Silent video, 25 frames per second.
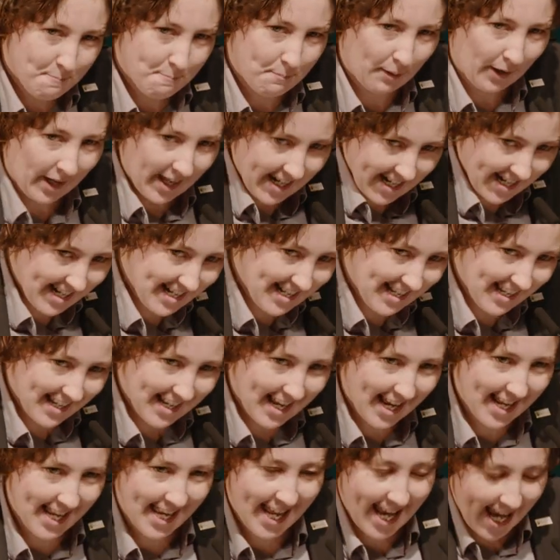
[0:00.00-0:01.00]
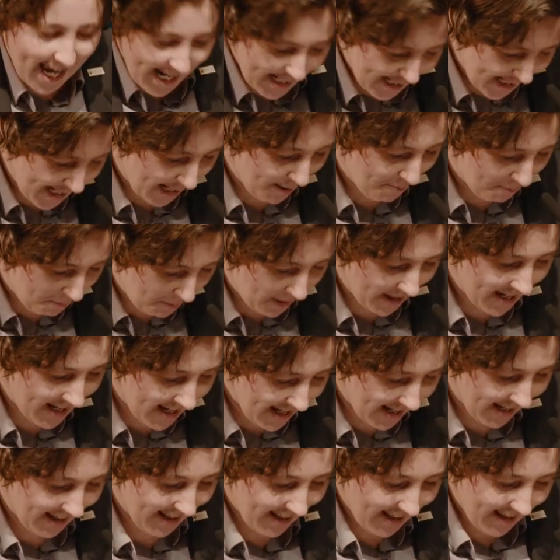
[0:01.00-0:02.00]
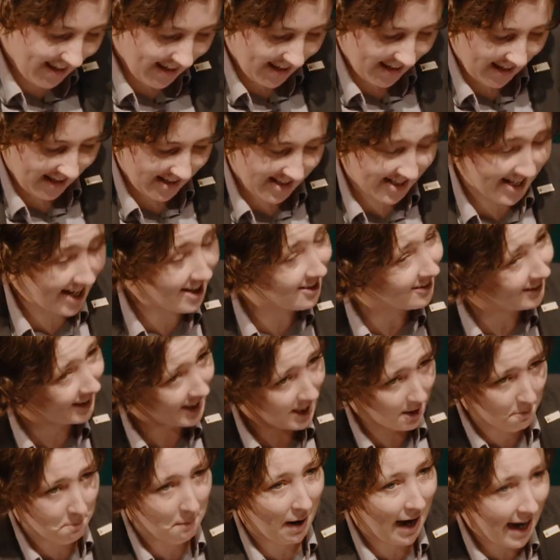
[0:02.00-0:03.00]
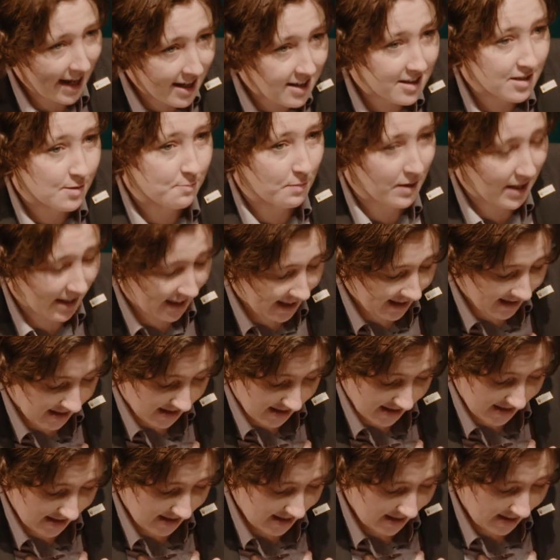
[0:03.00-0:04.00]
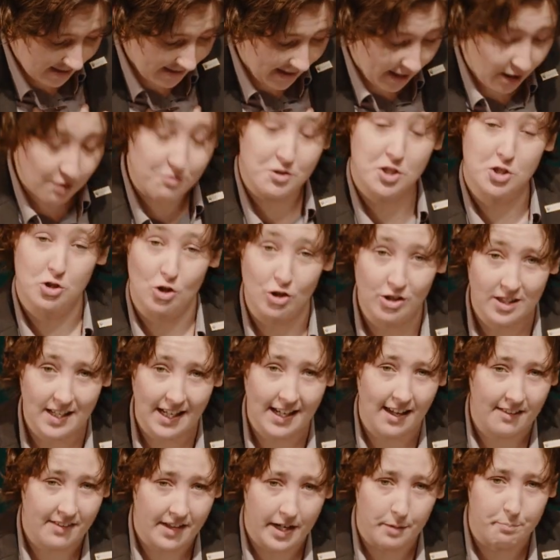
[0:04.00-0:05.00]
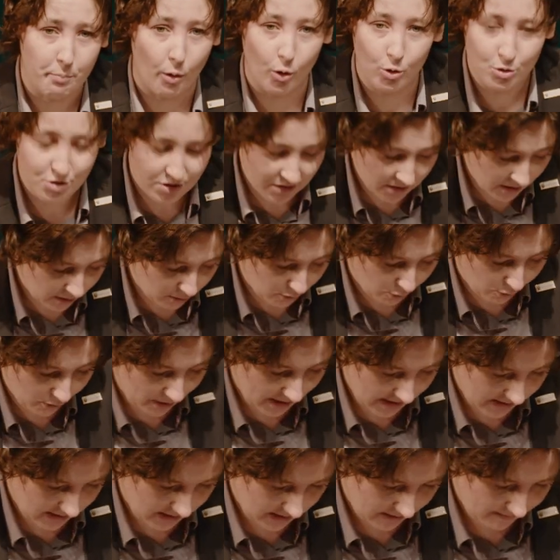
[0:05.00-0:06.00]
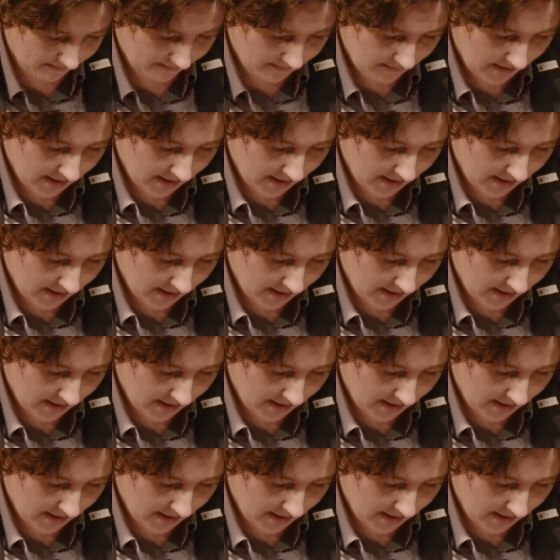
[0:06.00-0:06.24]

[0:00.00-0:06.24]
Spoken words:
Plaid and the SNP, certainly in my experience, that have stood together opposing the Tories.